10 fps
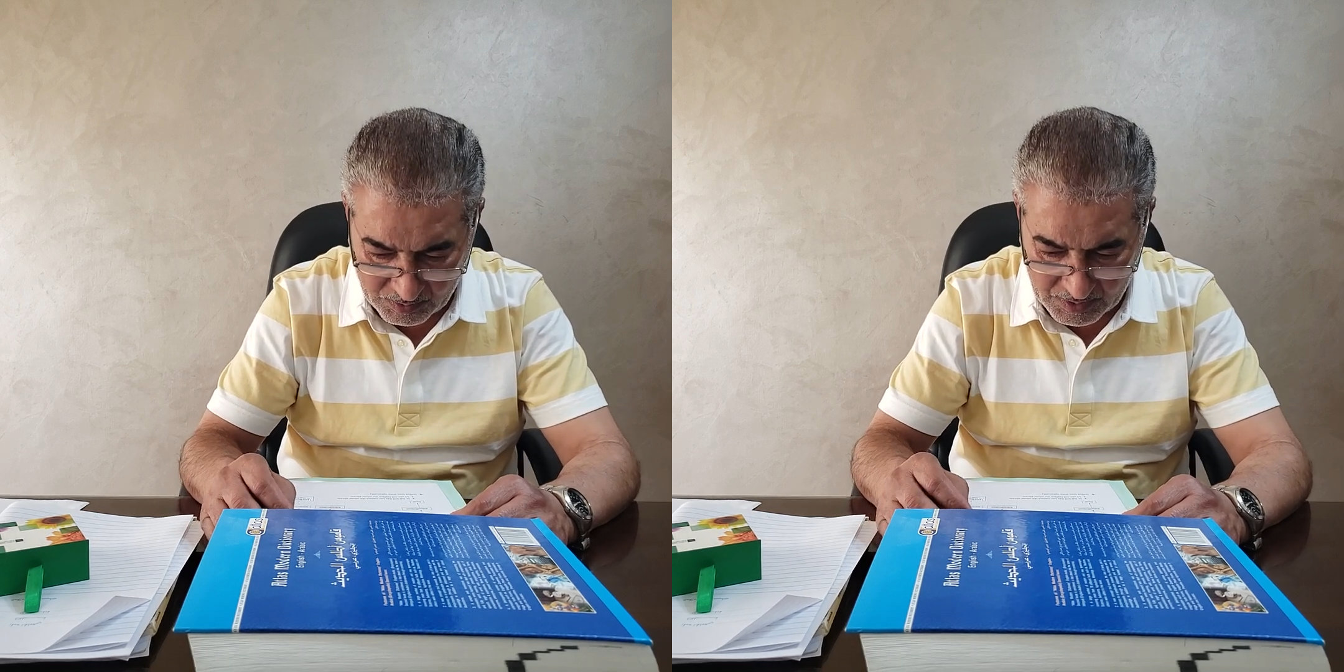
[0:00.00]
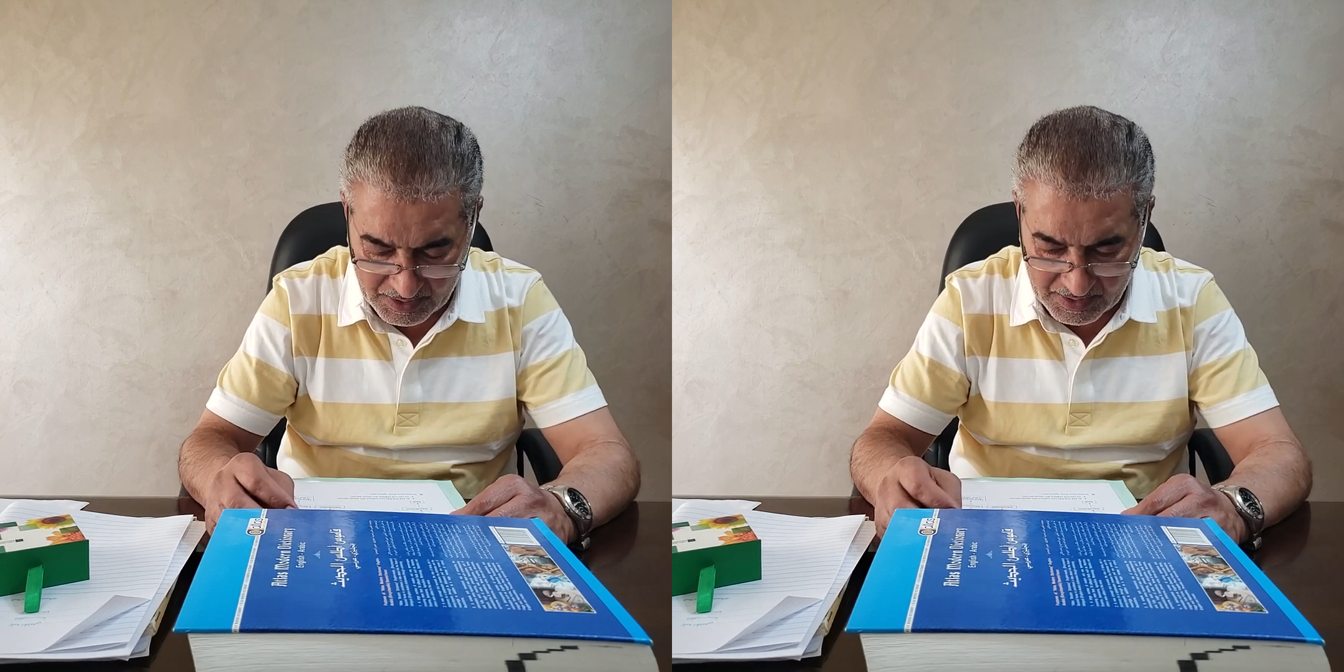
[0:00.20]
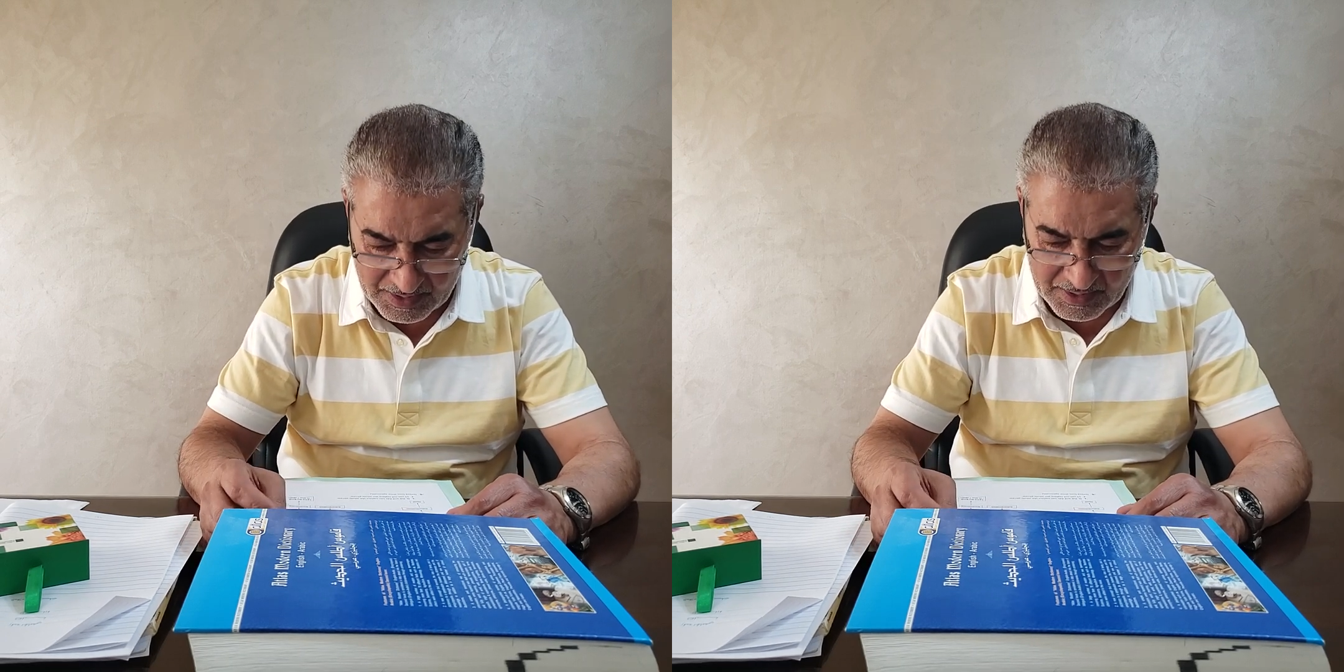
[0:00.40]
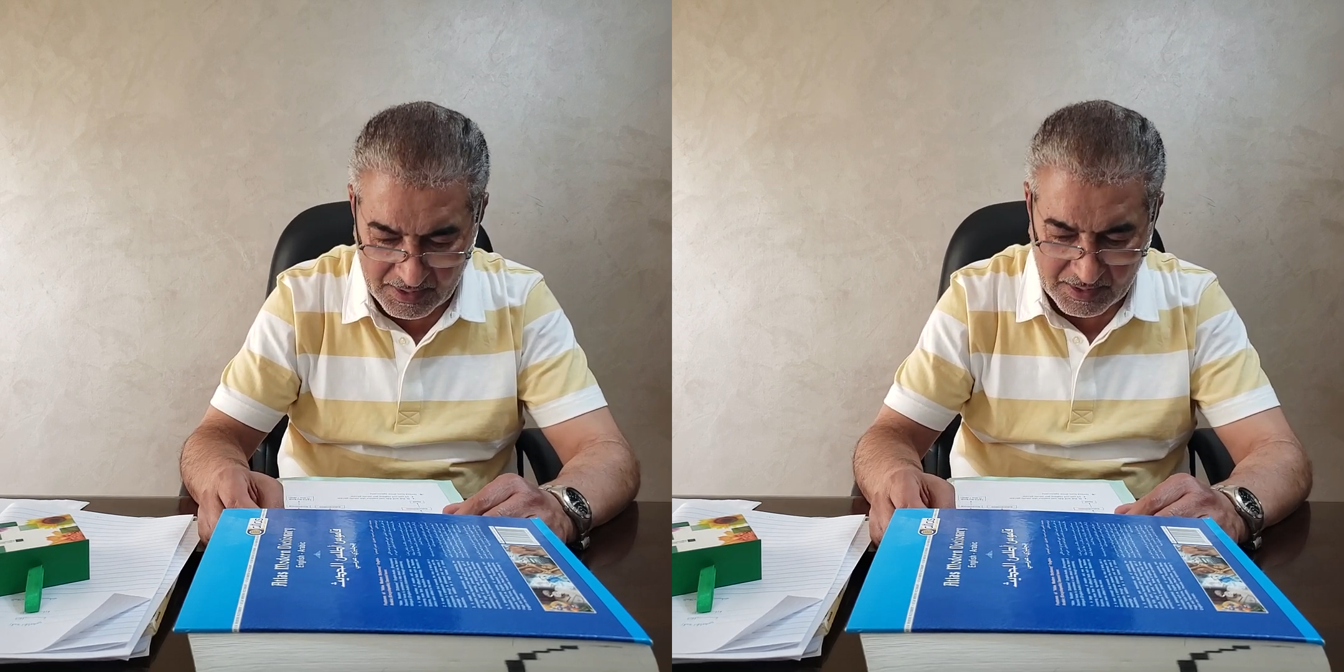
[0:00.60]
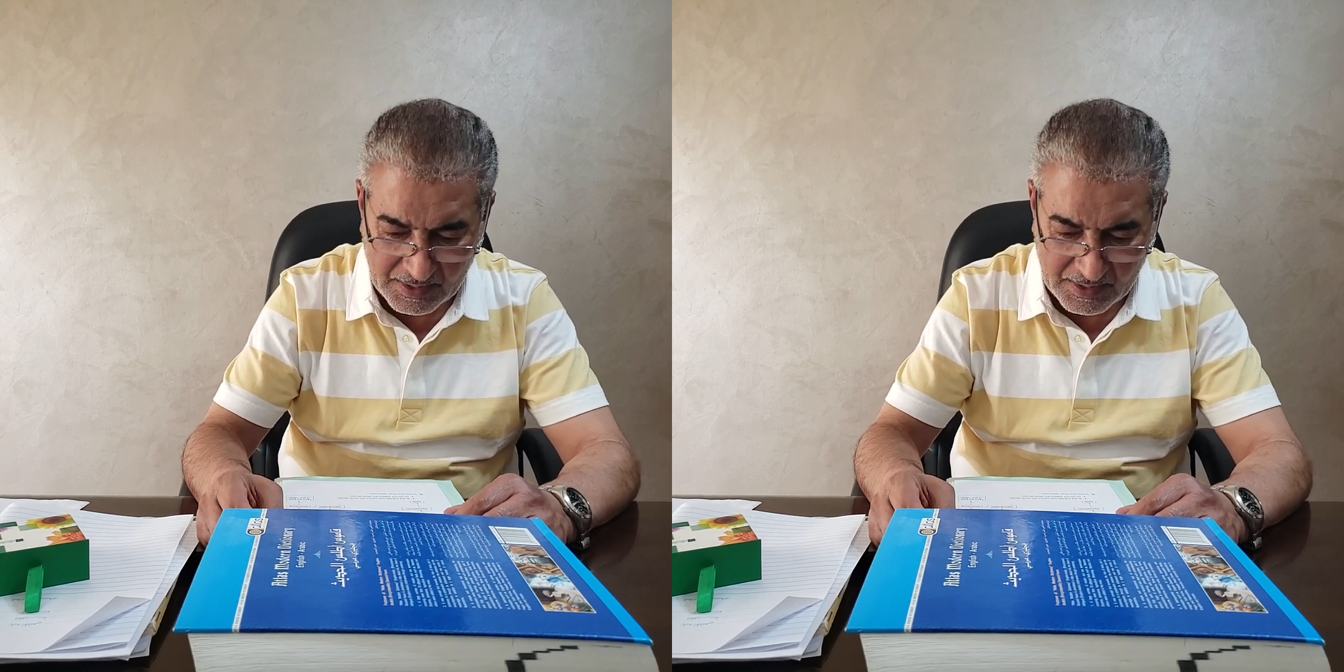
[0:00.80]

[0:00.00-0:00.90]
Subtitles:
today,